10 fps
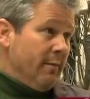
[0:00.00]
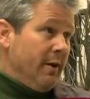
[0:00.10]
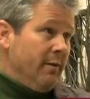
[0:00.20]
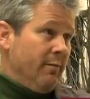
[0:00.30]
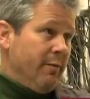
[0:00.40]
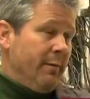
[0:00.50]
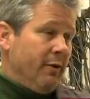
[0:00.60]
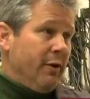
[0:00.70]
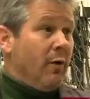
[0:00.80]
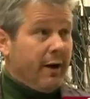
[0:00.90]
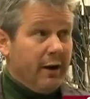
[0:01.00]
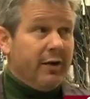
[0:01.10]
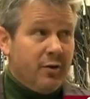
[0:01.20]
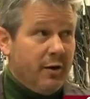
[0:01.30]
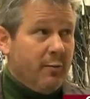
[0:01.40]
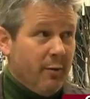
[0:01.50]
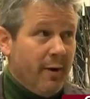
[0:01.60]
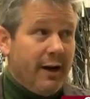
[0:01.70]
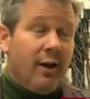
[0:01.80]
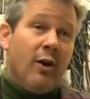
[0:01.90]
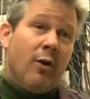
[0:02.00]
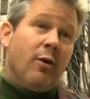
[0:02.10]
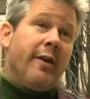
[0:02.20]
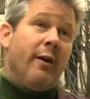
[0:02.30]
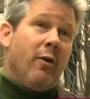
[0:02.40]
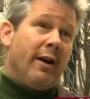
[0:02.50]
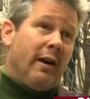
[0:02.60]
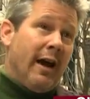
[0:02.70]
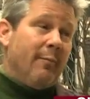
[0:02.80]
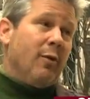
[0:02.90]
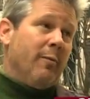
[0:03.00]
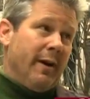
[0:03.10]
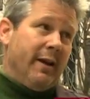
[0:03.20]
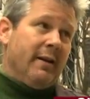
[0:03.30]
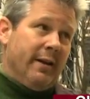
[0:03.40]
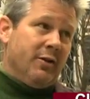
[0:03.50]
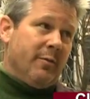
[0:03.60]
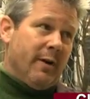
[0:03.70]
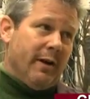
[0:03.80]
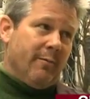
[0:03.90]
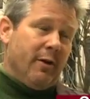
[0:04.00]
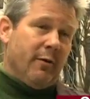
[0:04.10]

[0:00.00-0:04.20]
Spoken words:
I mean, people want to lend you any more money, or they want a lot more money to lend you money.